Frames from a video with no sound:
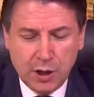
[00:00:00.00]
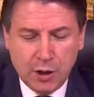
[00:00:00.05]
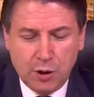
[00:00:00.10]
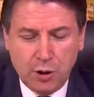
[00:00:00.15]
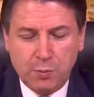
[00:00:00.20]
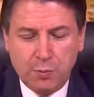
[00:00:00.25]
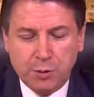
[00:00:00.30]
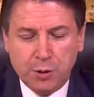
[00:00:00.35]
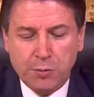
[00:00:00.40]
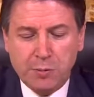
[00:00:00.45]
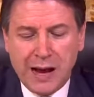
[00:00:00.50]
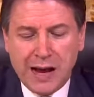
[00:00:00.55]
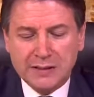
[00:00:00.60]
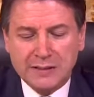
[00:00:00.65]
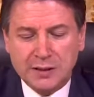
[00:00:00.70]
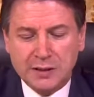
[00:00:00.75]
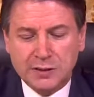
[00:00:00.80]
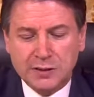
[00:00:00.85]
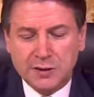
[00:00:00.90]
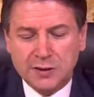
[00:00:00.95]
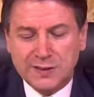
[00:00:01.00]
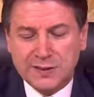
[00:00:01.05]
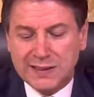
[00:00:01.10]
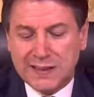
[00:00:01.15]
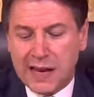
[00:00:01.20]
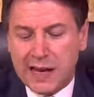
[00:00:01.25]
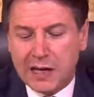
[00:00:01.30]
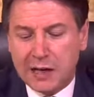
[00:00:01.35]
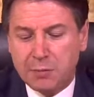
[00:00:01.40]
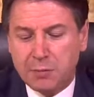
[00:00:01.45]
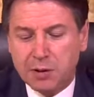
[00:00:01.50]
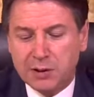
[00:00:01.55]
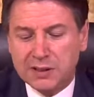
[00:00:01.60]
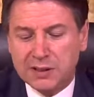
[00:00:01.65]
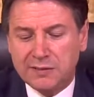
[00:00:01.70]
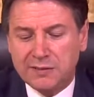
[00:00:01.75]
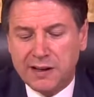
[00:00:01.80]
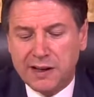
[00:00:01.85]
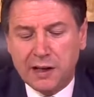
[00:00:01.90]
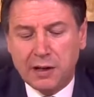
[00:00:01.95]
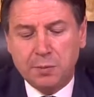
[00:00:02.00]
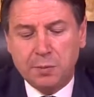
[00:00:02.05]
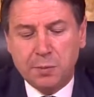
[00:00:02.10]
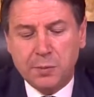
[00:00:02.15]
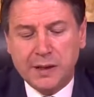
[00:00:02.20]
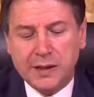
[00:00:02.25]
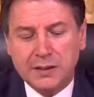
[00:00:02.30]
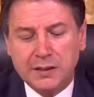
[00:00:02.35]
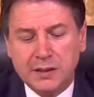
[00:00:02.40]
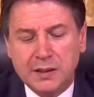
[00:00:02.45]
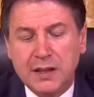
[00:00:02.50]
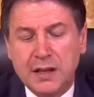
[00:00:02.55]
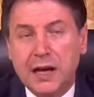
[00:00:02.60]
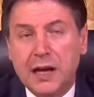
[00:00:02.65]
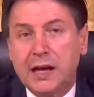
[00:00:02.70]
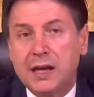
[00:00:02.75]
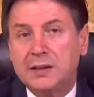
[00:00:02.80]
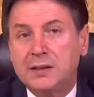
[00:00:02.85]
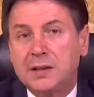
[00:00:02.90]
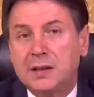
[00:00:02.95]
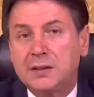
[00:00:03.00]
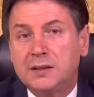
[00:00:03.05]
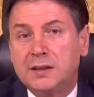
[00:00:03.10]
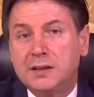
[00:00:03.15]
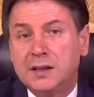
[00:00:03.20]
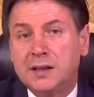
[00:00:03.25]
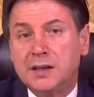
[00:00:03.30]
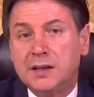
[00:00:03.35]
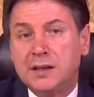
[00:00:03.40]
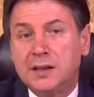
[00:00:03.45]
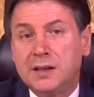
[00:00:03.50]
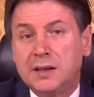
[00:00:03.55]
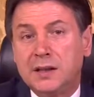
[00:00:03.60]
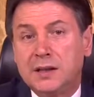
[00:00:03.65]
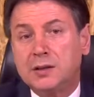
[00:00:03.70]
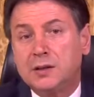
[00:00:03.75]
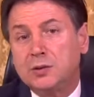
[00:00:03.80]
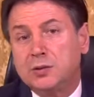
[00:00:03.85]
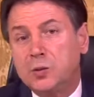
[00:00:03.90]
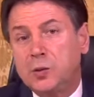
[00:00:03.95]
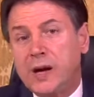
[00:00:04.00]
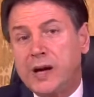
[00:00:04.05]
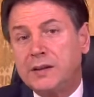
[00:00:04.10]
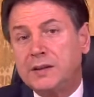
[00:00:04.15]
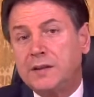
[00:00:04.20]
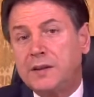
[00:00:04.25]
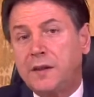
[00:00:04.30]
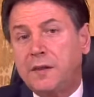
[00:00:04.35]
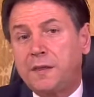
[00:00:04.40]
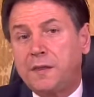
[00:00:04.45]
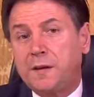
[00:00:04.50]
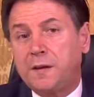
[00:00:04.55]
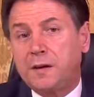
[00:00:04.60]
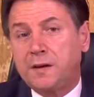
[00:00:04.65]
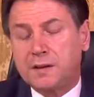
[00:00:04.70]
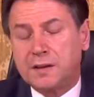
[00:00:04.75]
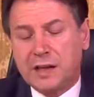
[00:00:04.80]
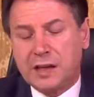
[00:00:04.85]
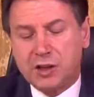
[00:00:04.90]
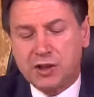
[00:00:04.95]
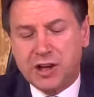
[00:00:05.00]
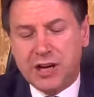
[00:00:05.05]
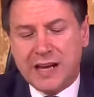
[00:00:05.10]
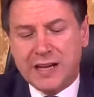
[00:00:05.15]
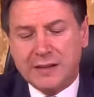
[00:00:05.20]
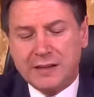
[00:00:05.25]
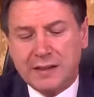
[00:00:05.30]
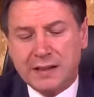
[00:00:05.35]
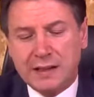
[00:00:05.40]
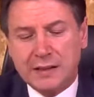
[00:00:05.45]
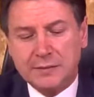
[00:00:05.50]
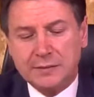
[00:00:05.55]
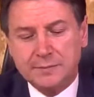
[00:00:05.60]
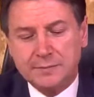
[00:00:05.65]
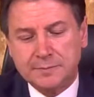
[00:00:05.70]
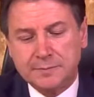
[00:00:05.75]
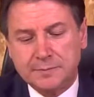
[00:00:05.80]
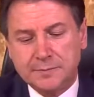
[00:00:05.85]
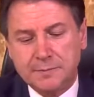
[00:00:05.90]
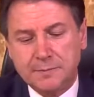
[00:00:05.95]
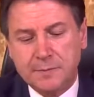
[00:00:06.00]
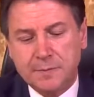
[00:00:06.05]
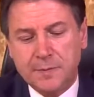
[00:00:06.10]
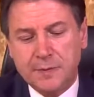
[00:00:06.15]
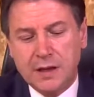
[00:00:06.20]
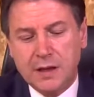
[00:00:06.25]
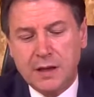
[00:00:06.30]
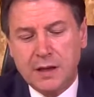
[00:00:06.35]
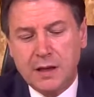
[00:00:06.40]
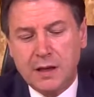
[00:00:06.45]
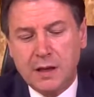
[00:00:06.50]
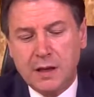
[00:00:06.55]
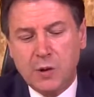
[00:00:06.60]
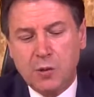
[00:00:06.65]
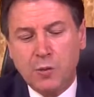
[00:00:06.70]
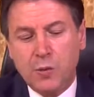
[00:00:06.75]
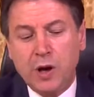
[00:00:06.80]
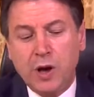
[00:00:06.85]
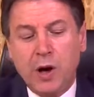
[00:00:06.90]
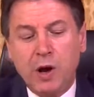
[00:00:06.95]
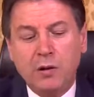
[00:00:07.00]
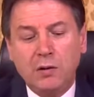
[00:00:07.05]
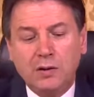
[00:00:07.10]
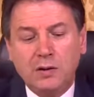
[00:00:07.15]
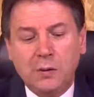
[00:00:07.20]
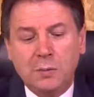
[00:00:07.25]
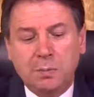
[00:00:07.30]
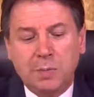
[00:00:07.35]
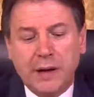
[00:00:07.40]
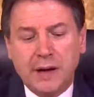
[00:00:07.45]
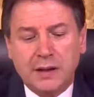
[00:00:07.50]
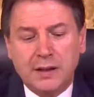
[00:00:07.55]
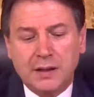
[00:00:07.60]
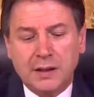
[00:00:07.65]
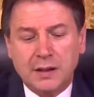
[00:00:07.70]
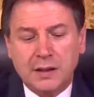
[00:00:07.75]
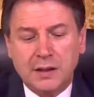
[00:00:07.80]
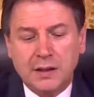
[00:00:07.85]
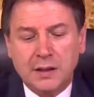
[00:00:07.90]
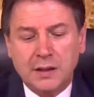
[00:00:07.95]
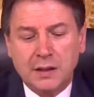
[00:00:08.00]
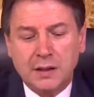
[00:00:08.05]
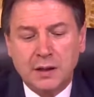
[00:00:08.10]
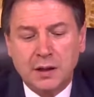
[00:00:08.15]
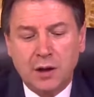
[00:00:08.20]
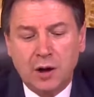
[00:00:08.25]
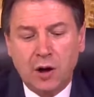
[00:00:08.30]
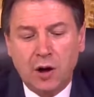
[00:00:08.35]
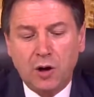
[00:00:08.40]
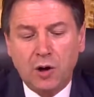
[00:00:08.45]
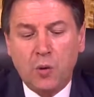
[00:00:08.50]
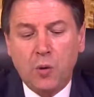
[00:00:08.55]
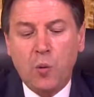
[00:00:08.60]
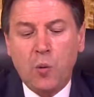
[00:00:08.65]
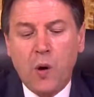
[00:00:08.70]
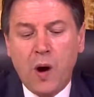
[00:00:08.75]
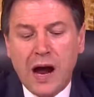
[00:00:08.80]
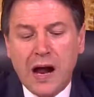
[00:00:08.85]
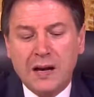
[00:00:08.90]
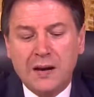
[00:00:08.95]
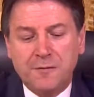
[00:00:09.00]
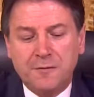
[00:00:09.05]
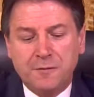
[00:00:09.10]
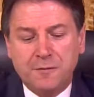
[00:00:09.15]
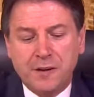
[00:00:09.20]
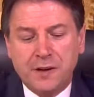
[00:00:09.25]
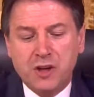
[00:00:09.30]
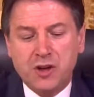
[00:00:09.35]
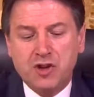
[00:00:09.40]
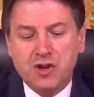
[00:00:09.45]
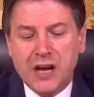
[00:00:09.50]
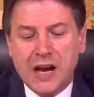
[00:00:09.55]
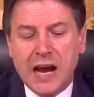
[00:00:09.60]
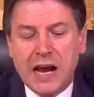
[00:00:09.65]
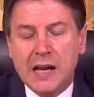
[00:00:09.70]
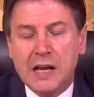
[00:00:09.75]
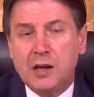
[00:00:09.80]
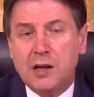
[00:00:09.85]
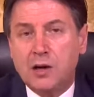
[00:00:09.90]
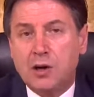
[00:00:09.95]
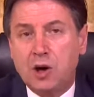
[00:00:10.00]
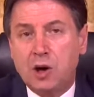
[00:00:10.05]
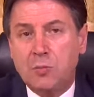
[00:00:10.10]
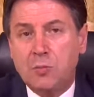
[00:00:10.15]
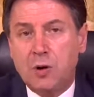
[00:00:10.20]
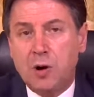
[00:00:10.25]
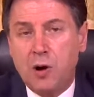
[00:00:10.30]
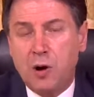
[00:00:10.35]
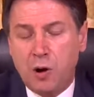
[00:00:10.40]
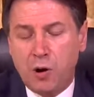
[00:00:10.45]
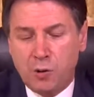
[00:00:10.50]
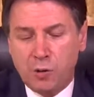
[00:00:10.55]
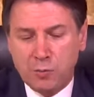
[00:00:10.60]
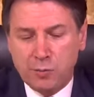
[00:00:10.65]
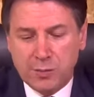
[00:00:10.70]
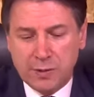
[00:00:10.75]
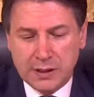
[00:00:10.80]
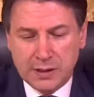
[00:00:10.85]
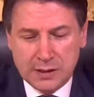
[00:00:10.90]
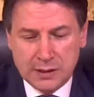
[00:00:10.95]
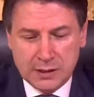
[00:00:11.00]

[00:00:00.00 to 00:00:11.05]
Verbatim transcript: compromising sustainable development and the twenty thirty Agenda. We all depend on one fragile common home.